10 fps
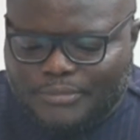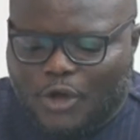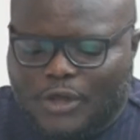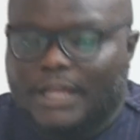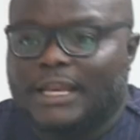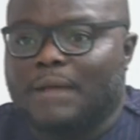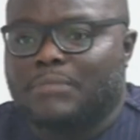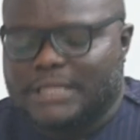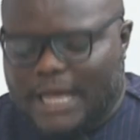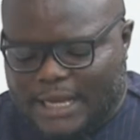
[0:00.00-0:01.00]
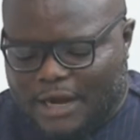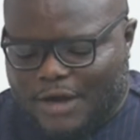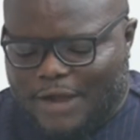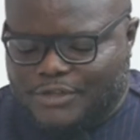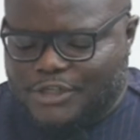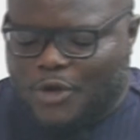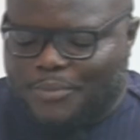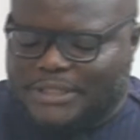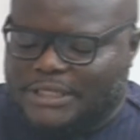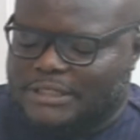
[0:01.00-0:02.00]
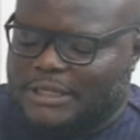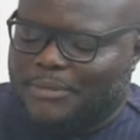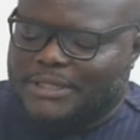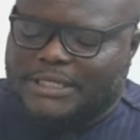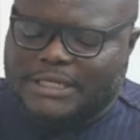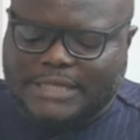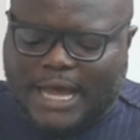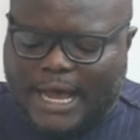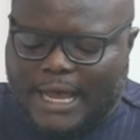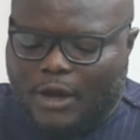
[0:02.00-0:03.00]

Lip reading: Okay, Lagbaja in Accra, I've seen your message. The messages are a